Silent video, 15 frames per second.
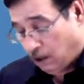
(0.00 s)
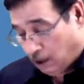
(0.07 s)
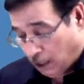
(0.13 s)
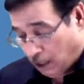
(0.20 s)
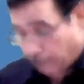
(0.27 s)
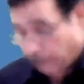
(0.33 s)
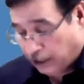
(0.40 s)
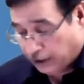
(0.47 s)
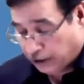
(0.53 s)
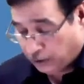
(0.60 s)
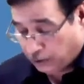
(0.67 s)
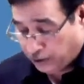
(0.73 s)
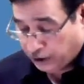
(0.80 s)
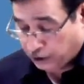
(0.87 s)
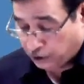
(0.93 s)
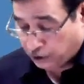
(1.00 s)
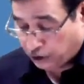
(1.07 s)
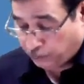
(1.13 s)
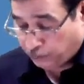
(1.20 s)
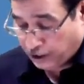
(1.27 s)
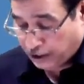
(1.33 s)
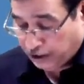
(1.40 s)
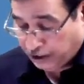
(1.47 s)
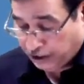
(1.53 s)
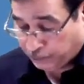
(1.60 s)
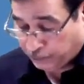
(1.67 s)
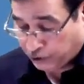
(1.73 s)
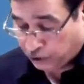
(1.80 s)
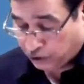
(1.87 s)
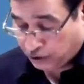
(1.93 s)
I will let you know in a short while. Let me
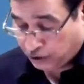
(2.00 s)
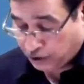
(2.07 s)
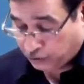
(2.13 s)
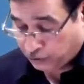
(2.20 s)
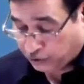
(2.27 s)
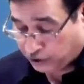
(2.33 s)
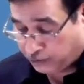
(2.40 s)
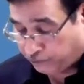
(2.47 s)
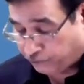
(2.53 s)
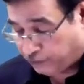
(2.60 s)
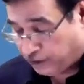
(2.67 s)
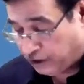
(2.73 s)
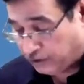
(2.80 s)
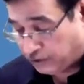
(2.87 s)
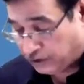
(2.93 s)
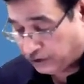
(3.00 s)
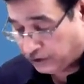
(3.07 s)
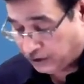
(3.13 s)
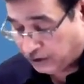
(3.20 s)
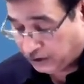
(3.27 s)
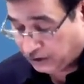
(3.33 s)
draw out some figures.